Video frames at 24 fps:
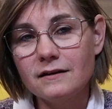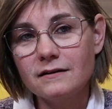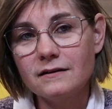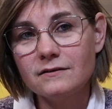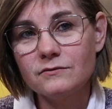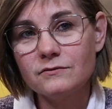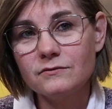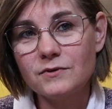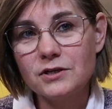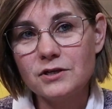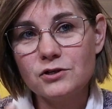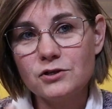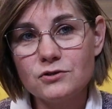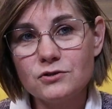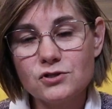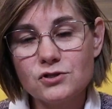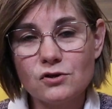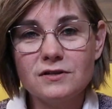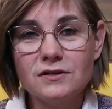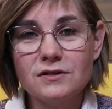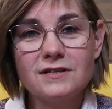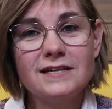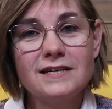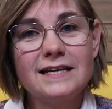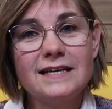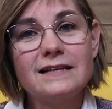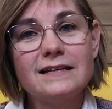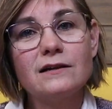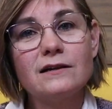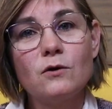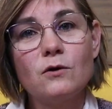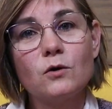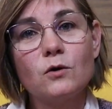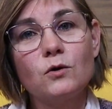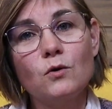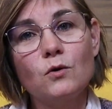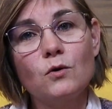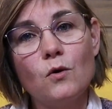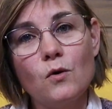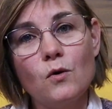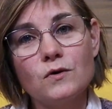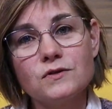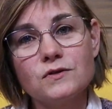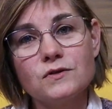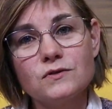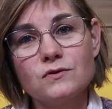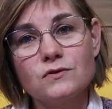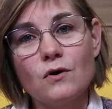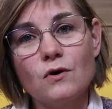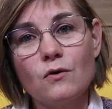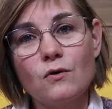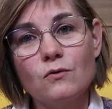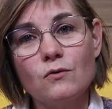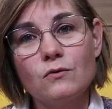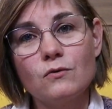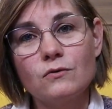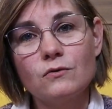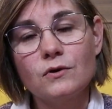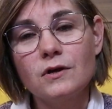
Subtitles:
when you join the knit along you also